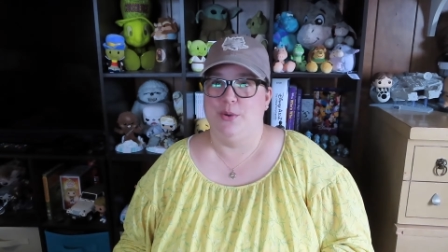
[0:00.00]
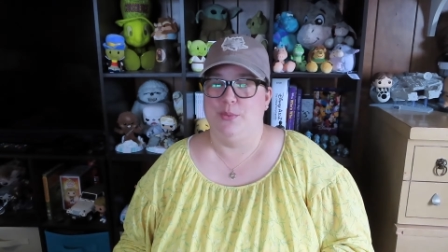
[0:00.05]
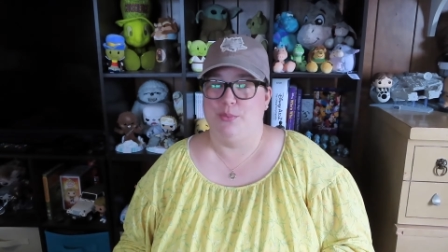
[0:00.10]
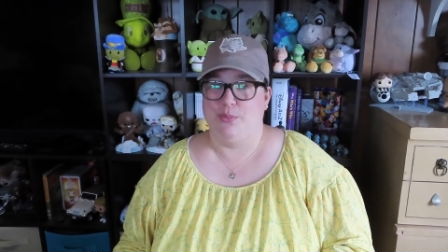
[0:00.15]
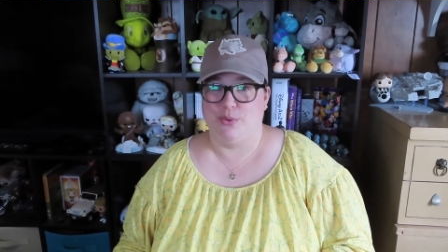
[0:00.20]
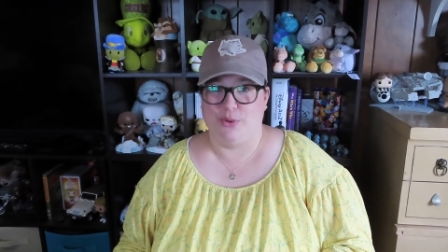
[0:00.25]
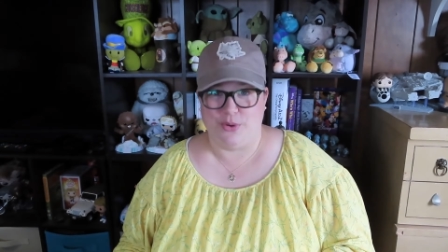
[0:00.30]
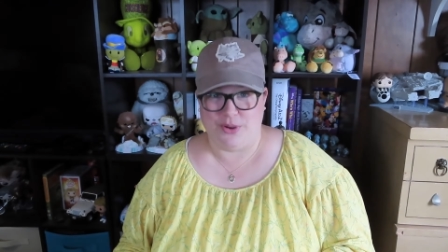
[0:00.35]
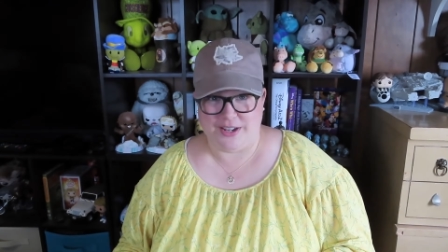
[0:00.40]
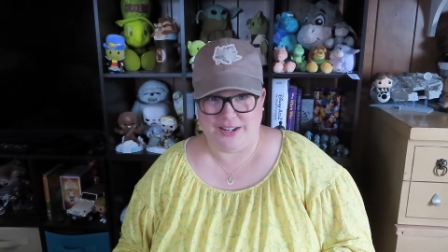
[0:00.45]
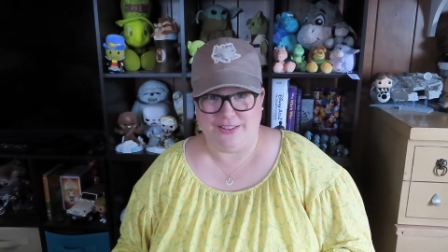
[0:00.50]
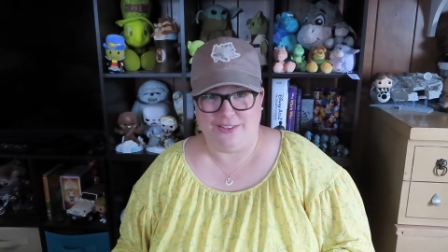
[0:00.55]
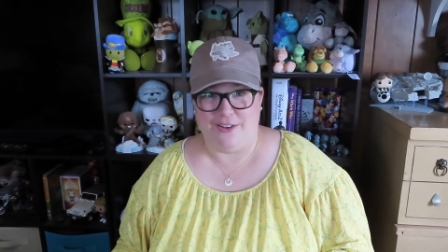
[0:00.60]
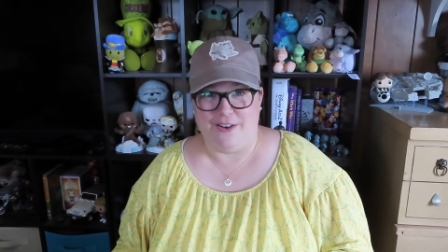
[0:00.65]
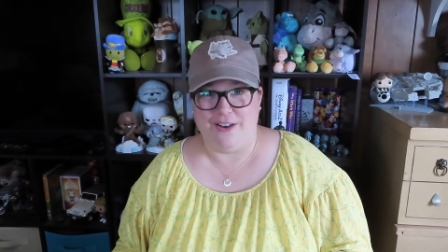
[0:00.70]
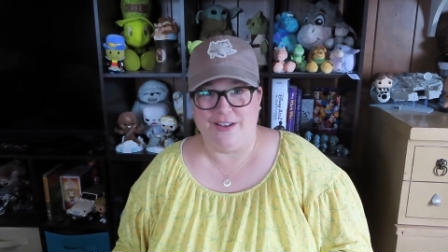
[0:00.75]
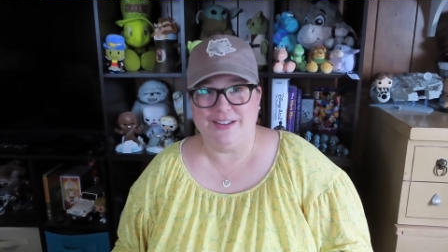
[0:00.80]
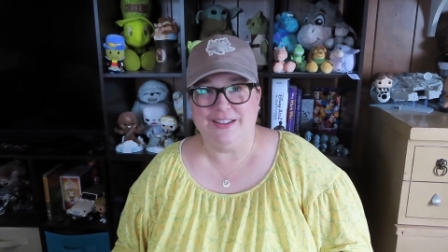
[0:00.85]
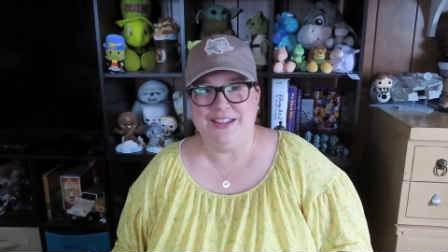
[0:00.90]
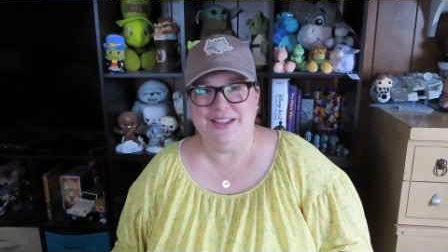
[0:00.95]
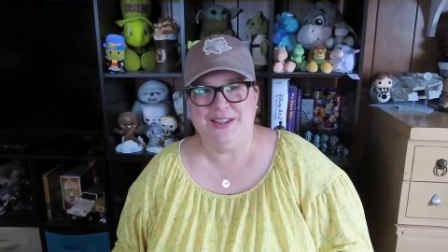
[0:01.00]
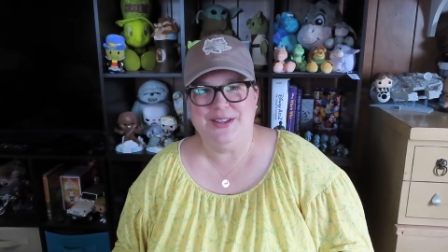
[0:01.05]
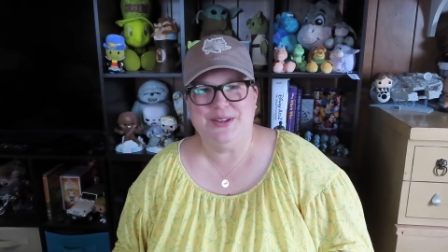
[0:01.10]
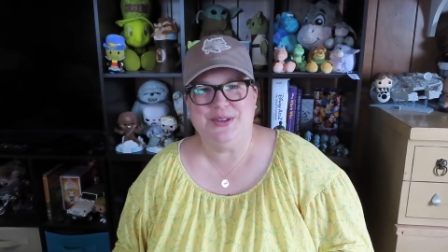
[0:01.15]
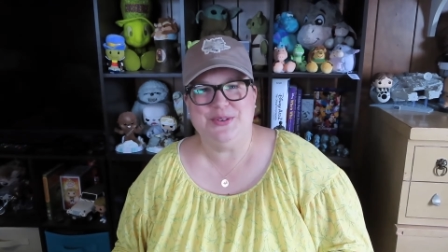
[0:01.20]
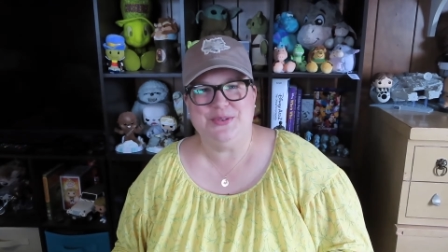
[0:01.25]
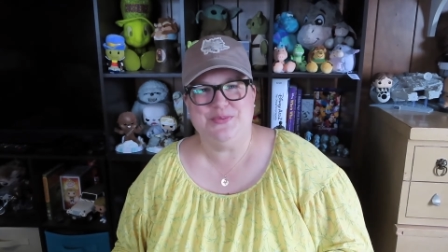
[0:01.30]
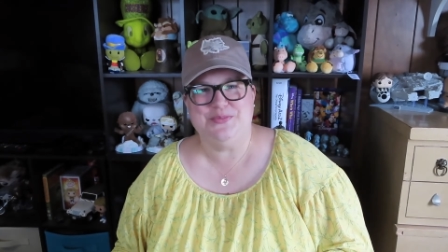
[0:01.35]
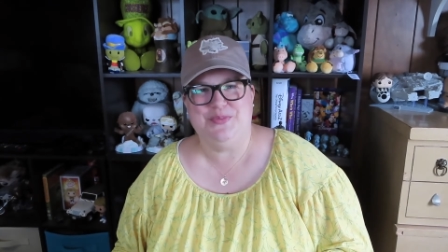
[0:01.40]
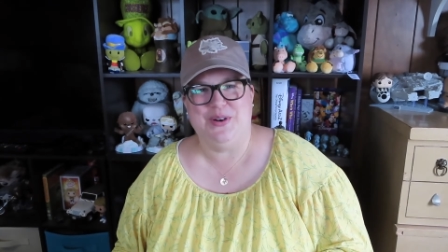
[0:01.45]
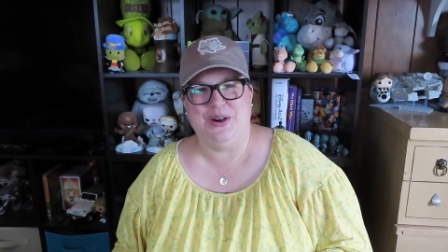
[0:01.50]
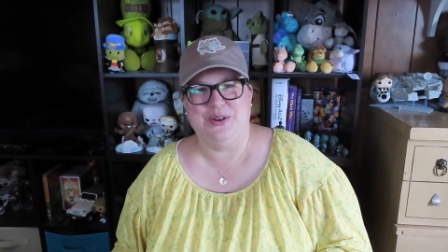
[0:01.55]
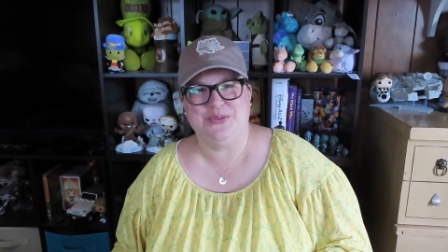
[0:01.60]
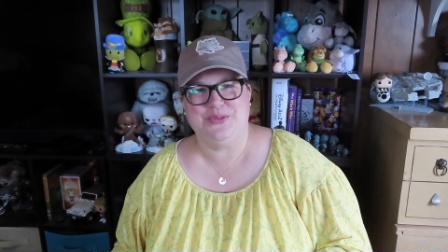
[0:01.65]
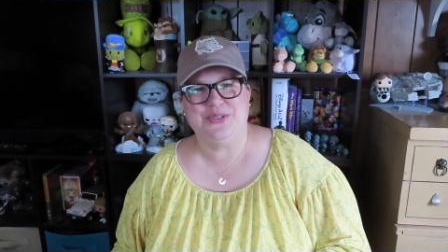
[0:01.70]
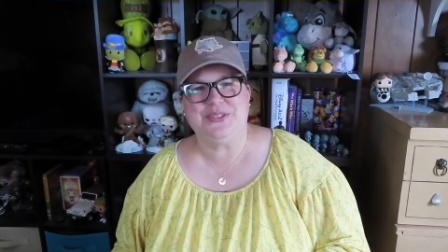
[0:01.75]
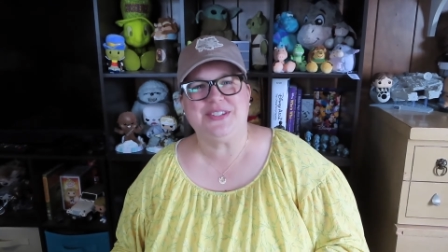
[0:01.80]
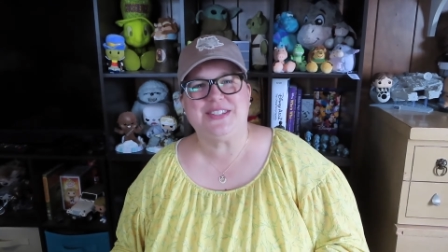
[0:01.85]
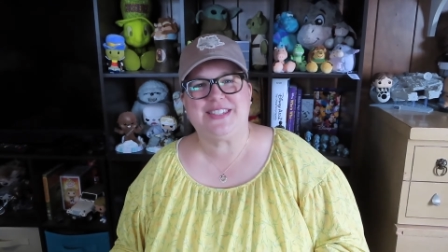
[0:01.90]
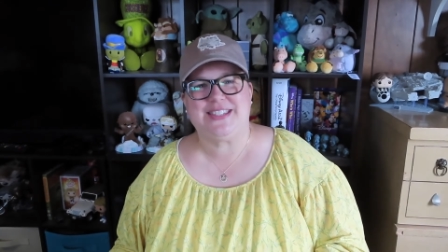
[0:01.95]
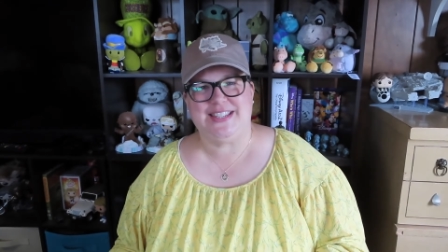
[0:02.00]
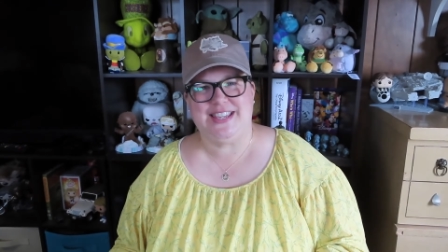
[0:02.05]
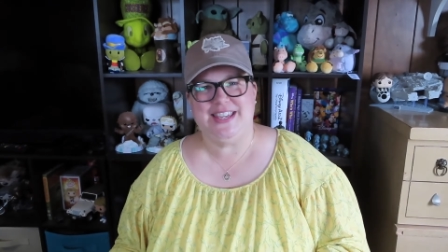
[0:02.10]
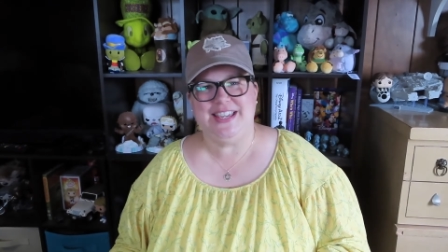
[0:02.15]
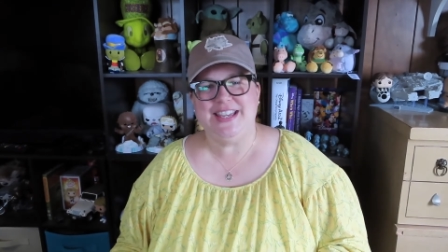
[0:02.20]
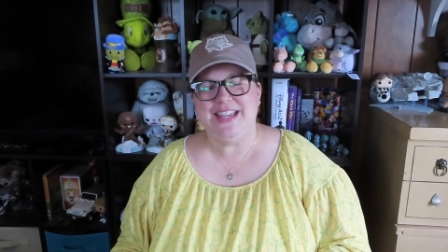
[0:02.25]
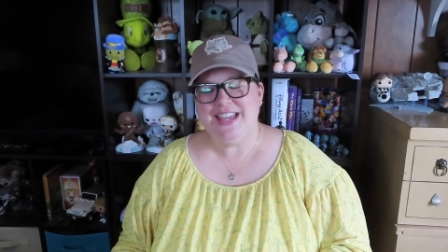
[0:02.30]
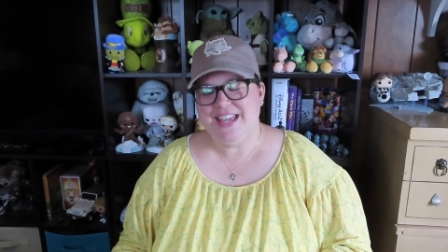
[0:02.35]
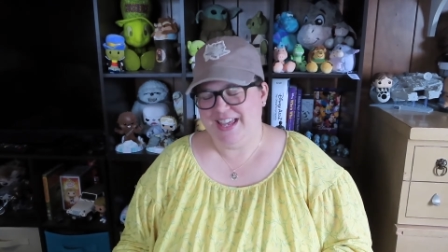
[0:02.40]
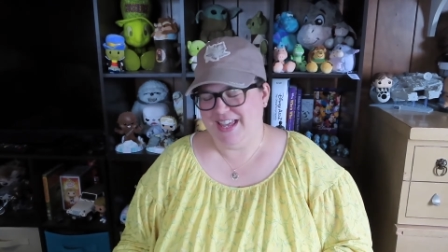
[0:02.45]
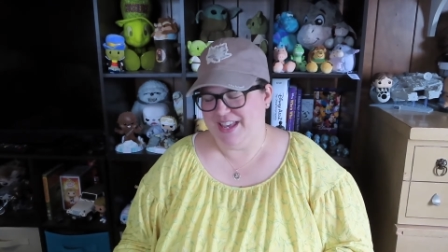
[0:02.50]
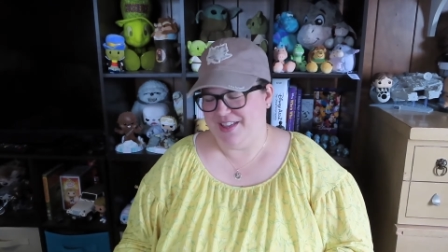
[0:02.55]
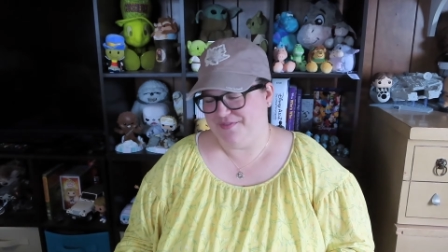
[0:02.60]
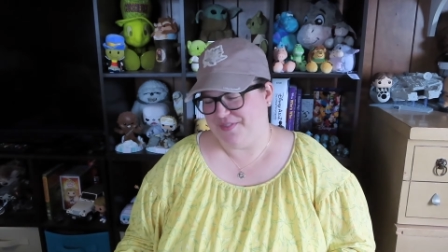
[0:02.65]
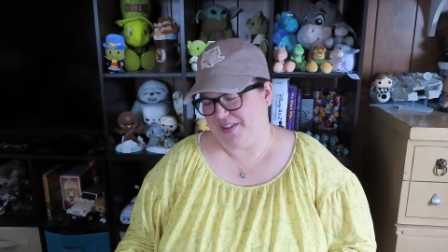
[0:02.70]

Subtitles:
pretty long, but we'll see if